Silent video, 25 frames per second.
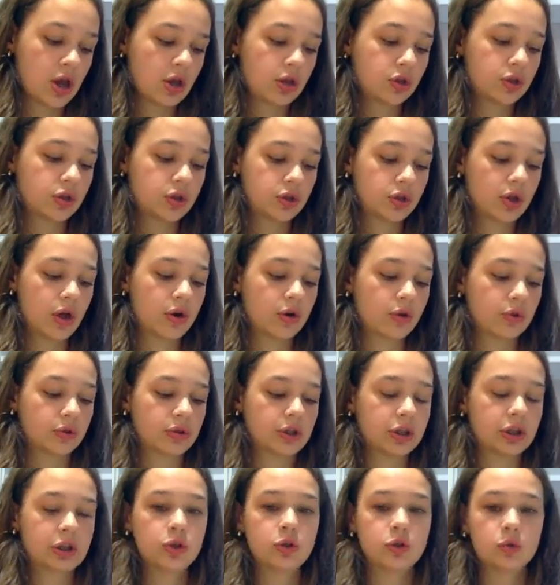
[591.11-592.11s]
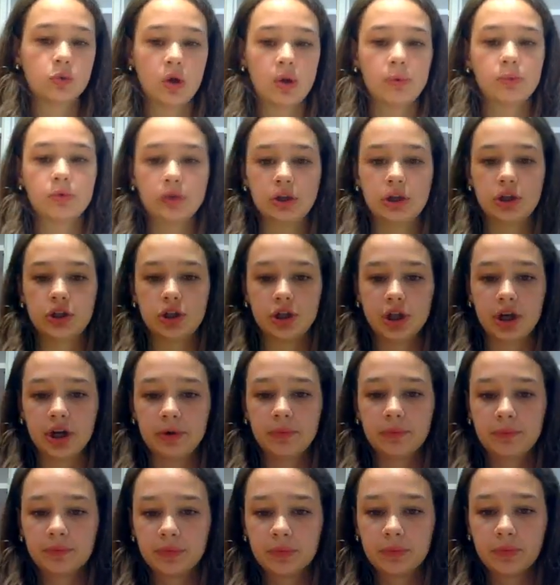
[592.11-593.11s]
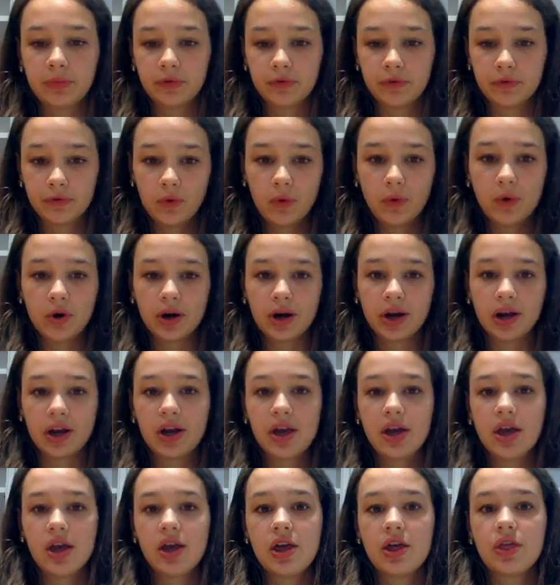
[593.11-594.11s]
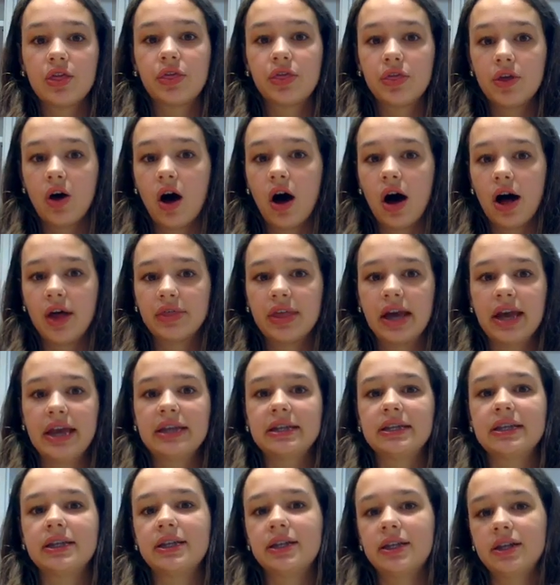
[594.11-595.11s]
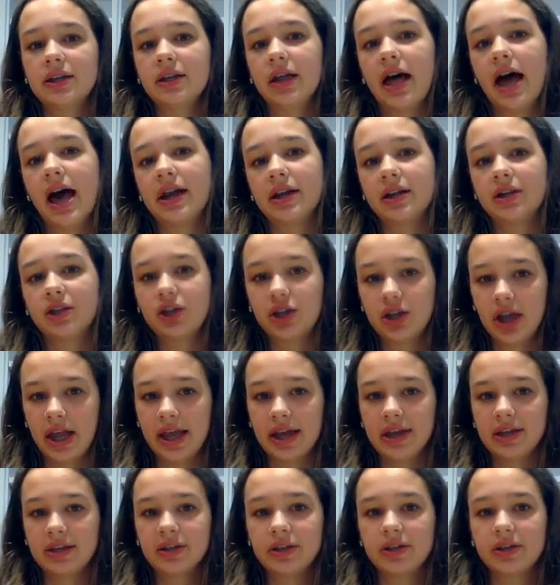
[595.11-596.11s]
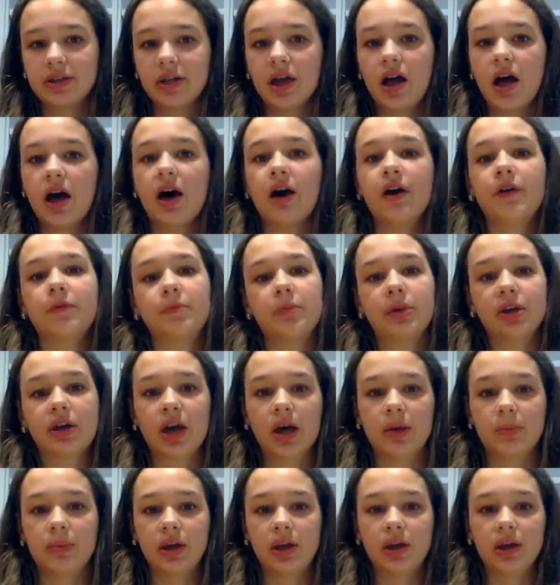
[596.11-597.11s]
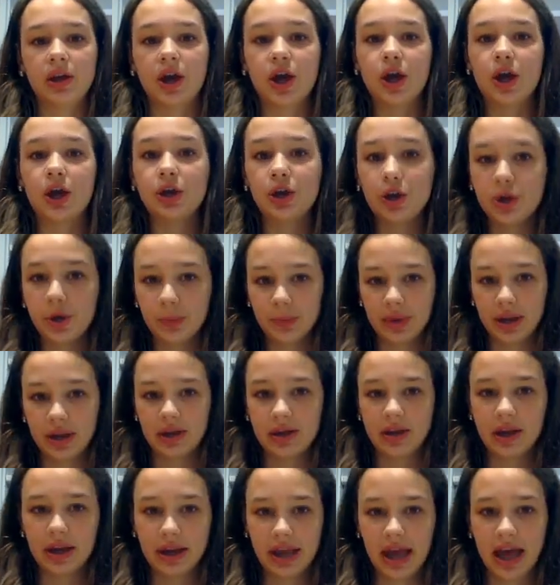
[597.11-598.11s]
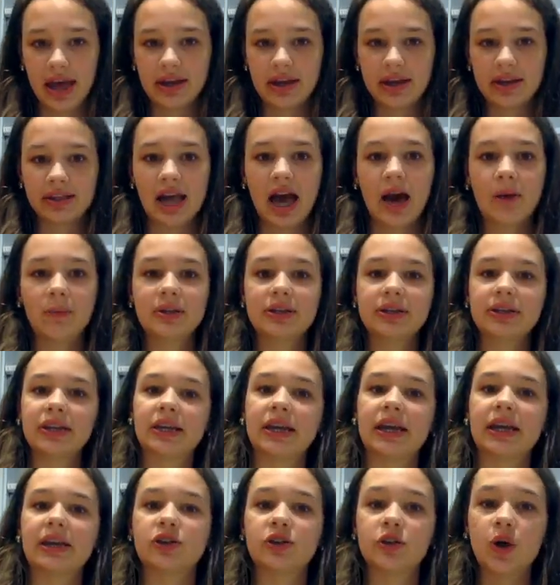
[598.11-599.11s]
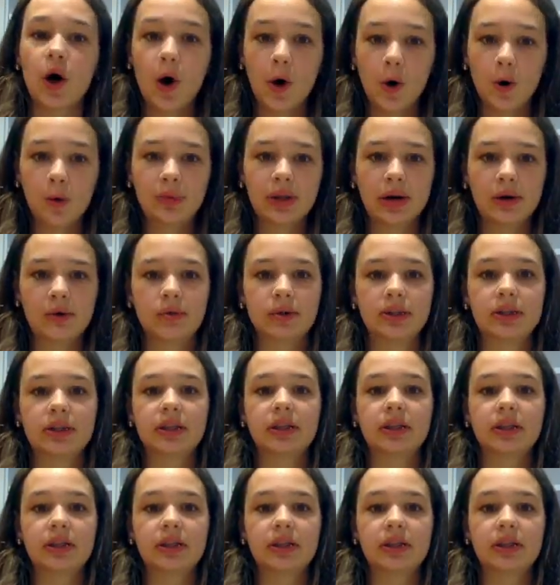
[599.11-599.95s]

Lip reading: So this swamp creature before thought that it still had a chance of becoming human again. And that was like its hope. That was the